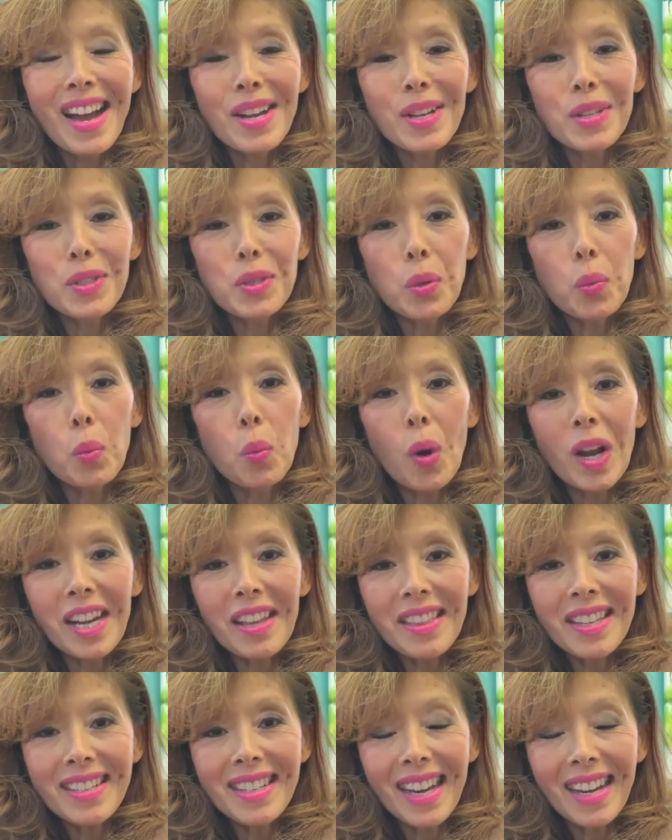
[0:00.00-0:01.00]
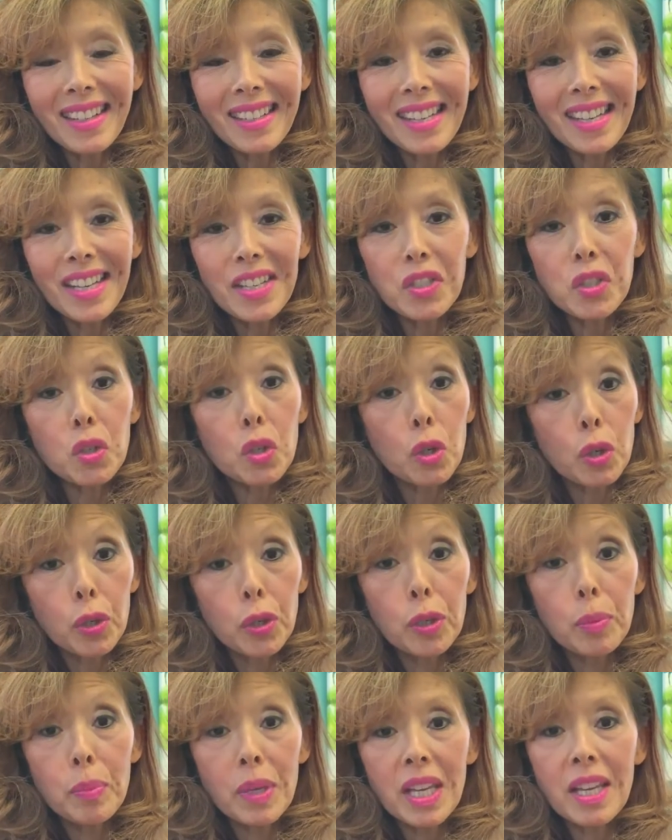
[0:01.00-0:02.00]
So one of the techniques
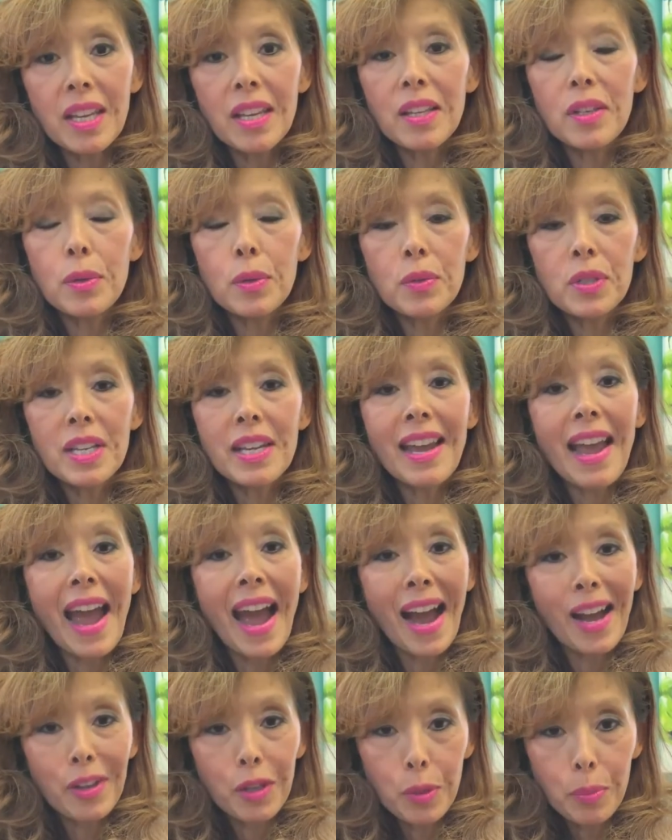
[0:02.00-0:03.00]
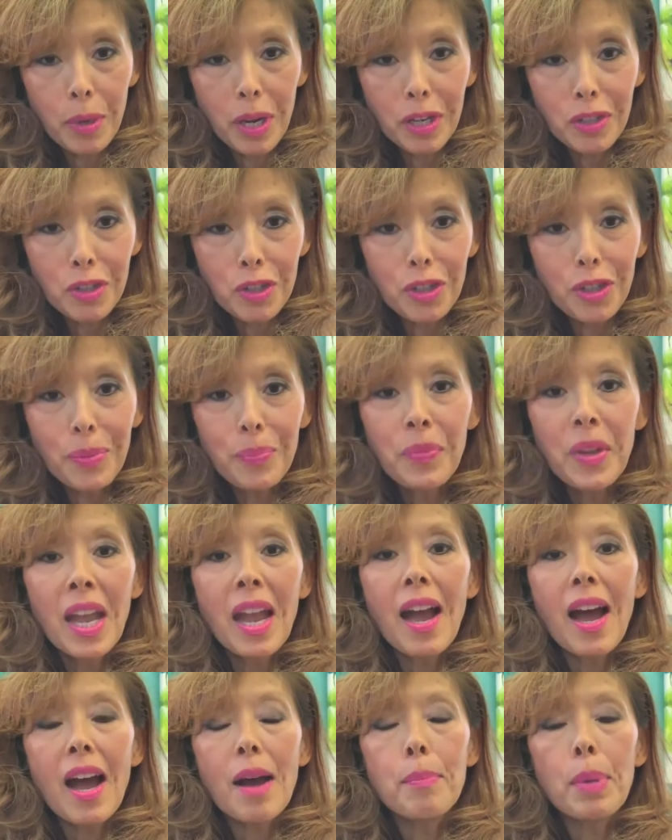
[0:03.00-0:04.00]
could be using acupuncture,
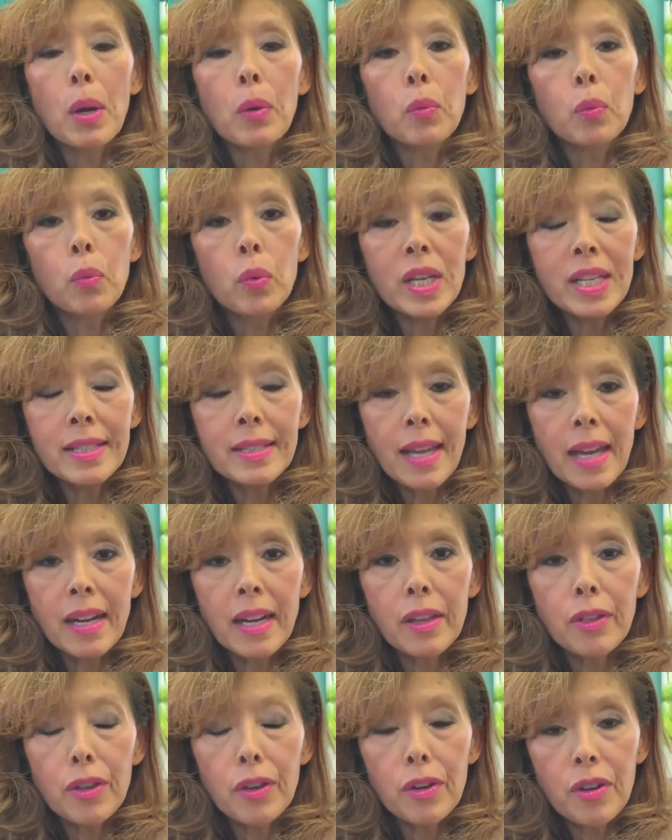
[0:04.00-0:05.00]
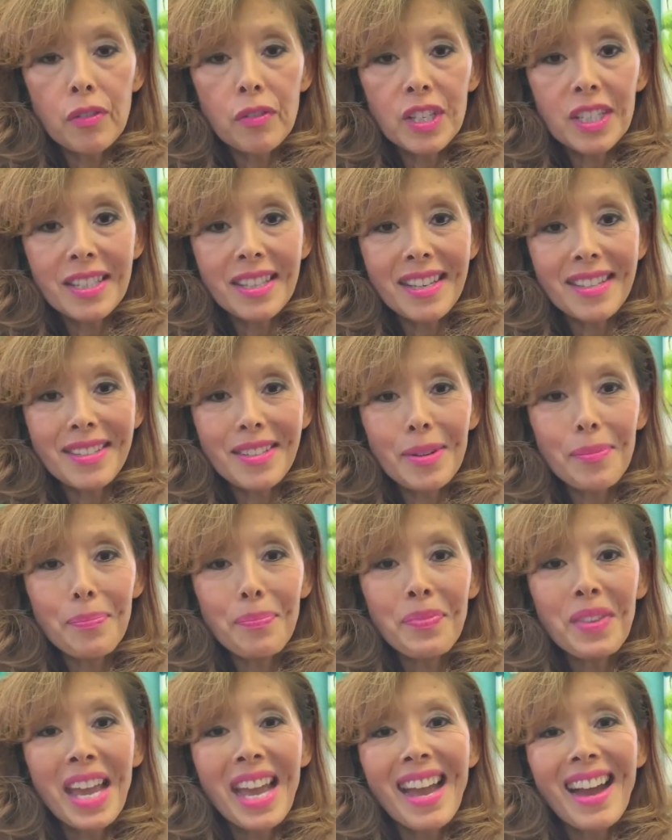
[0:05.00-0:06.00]
about resetting the nervous system.
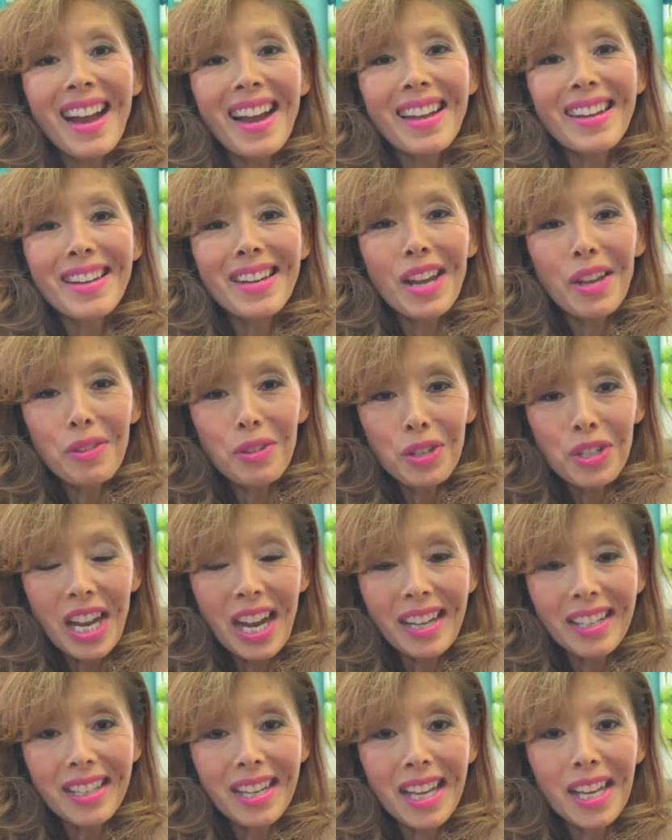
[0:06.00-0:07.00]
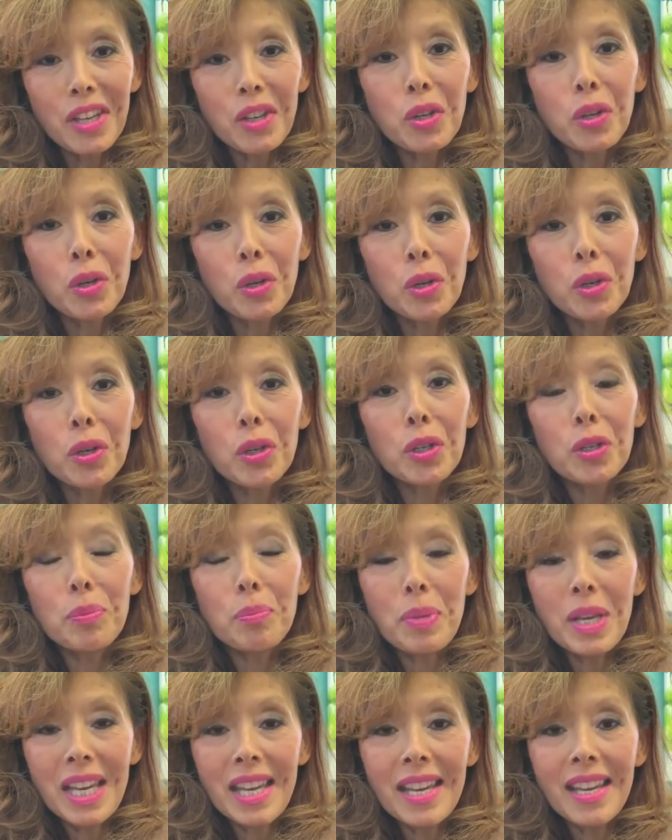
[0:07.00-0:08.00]
Another technique
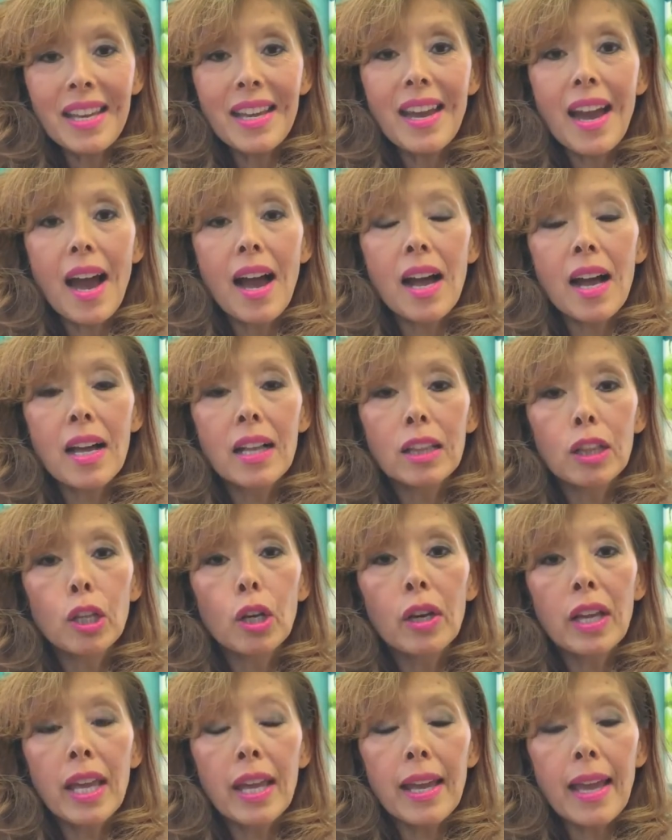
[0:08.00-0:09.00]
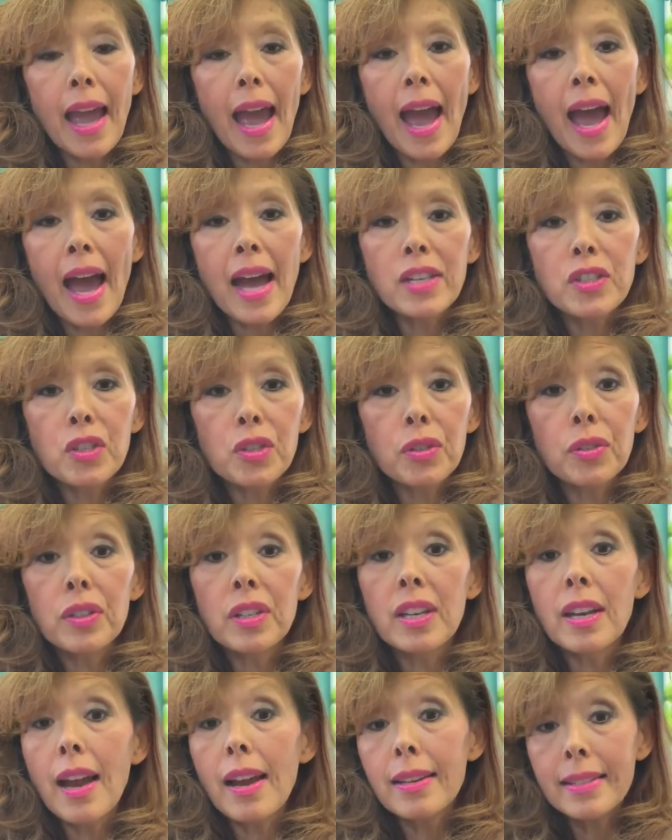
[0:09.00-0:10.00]
could be looking at
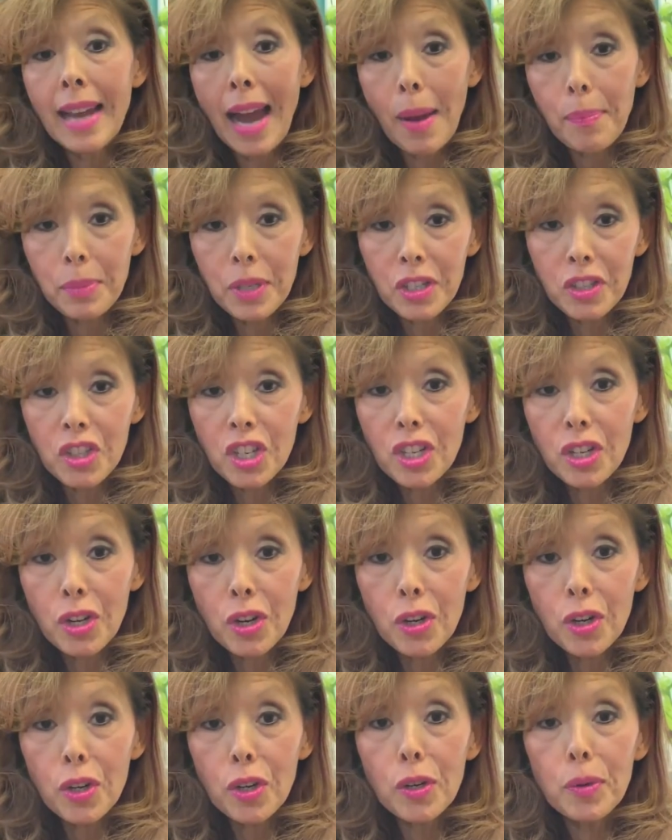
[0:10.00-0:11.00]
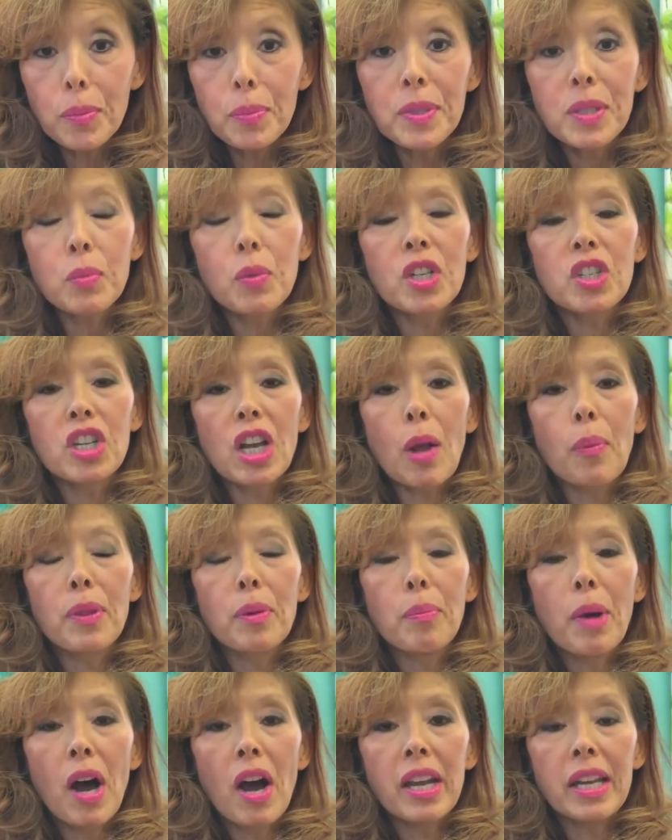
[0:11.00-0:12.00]
certain adaptogen herbs, which help
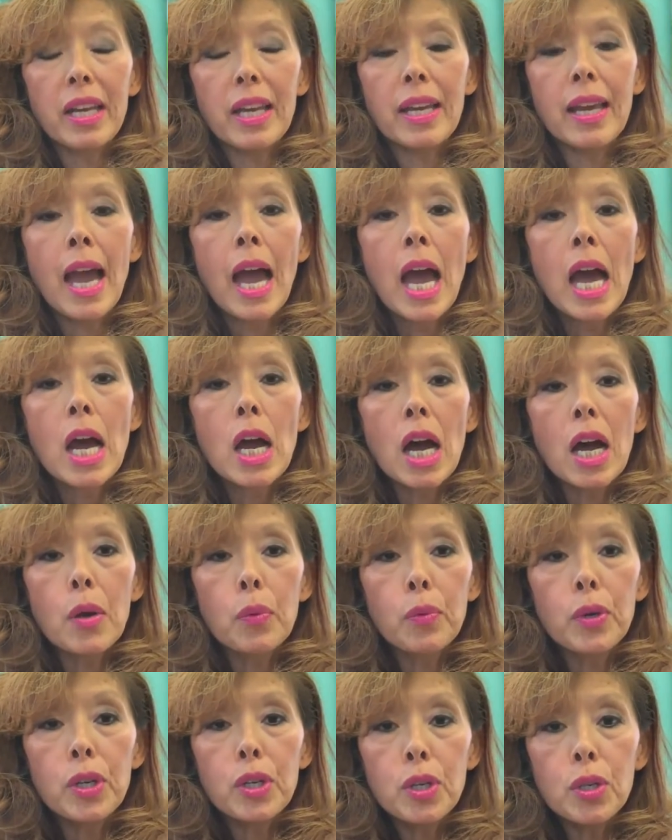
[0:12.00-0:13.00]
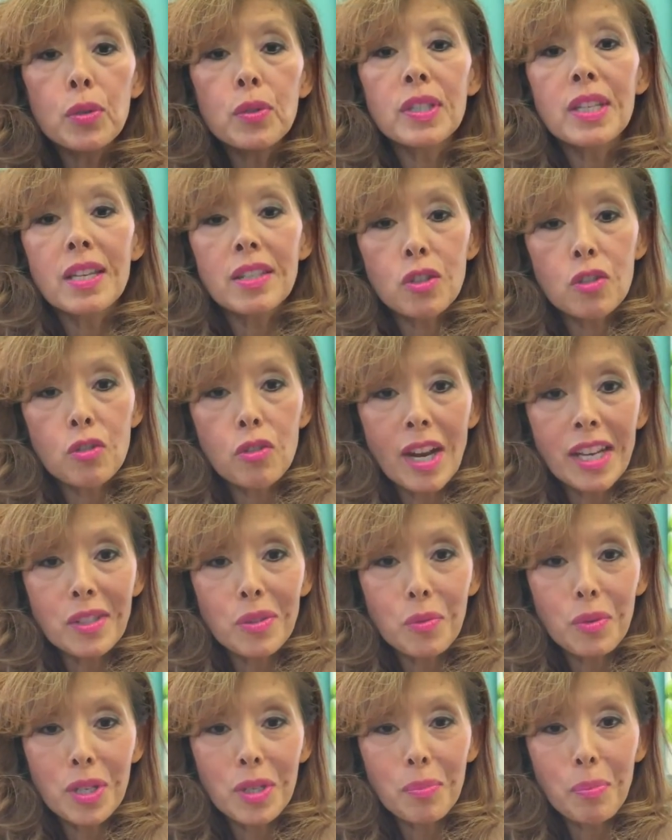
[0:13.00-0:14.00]
the body reduce its
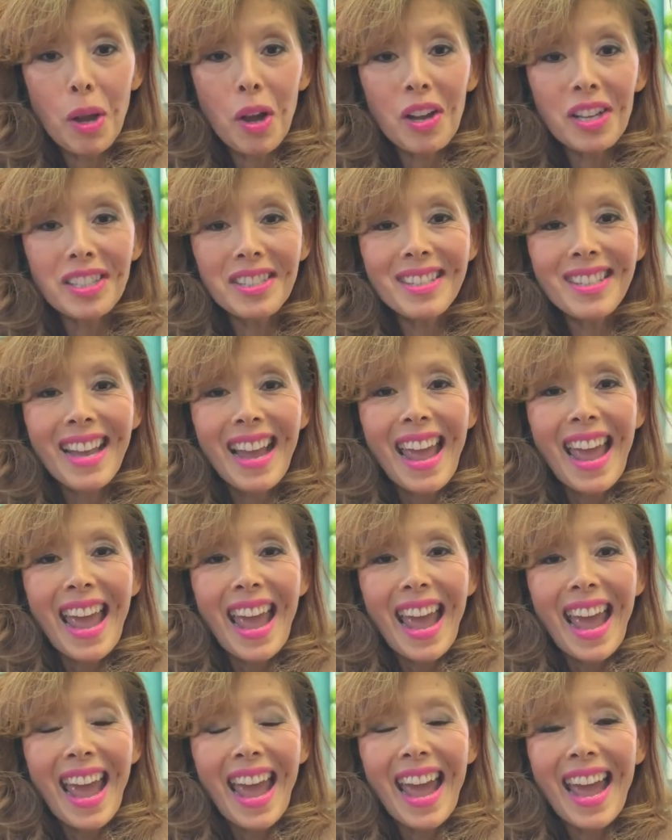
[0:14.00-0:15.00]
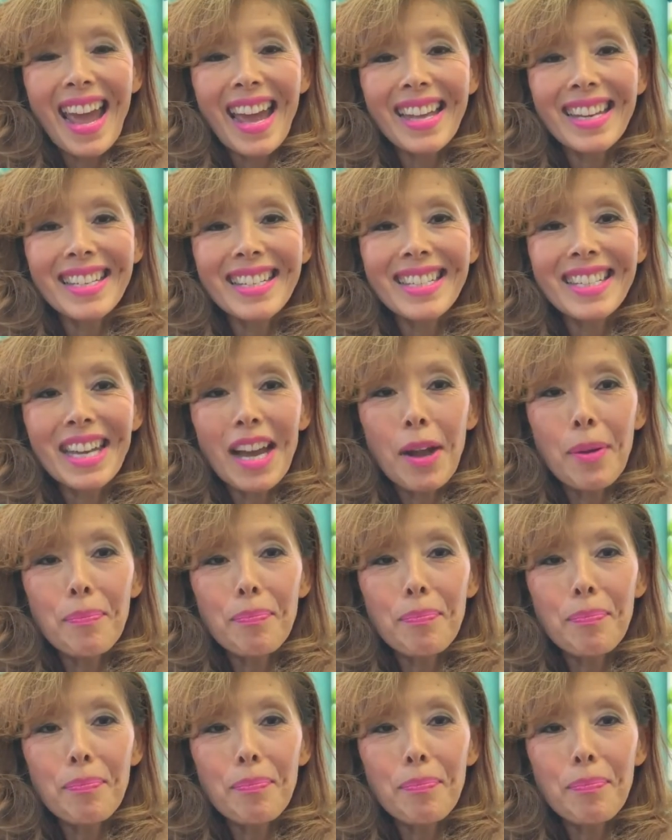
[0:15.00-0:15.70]
stress response. And